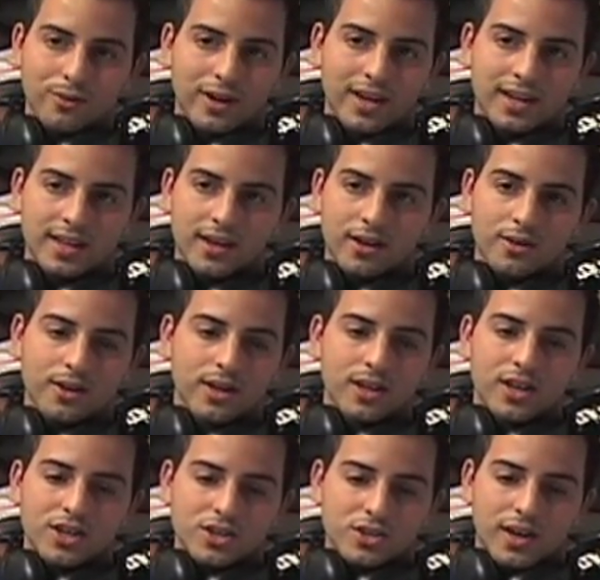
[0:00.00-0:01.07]
radio,
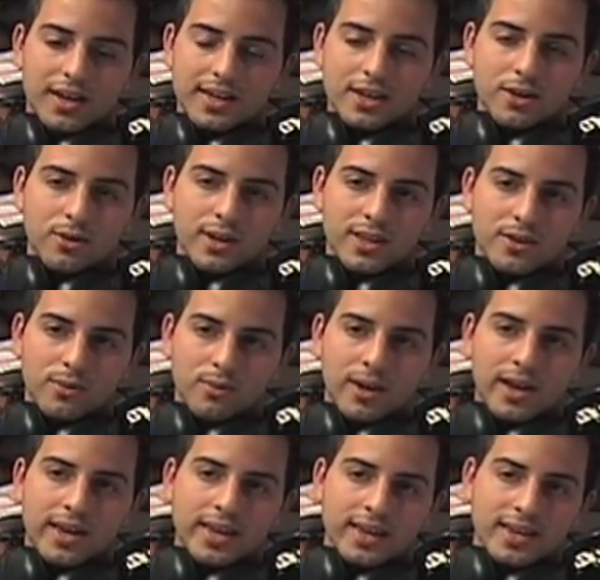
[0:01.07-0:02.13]
so I can go either
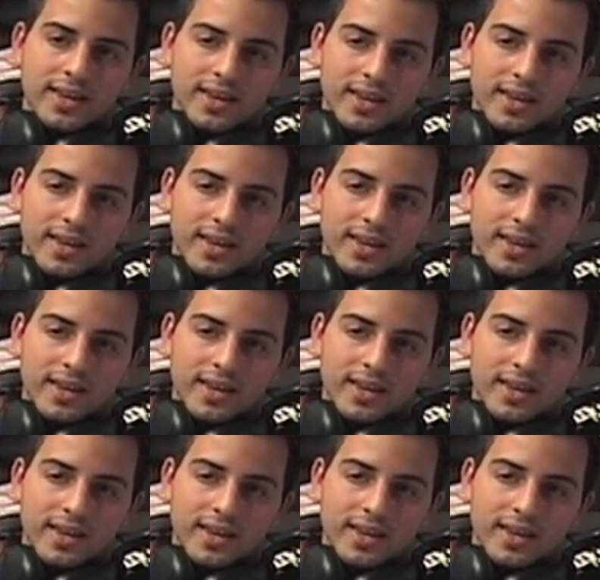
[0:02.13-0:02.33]
way.